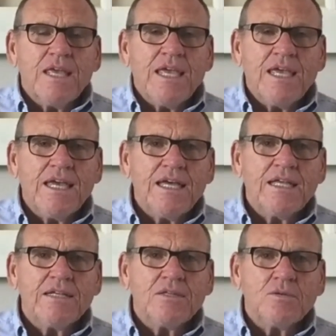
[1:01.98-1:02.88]

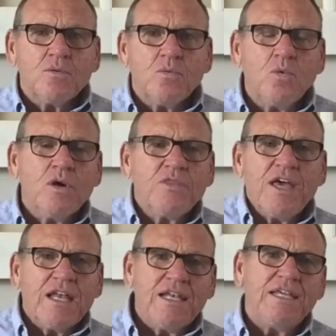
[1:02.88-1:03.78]
and what
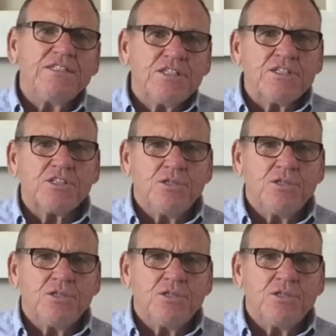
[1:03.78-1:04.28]
that leads us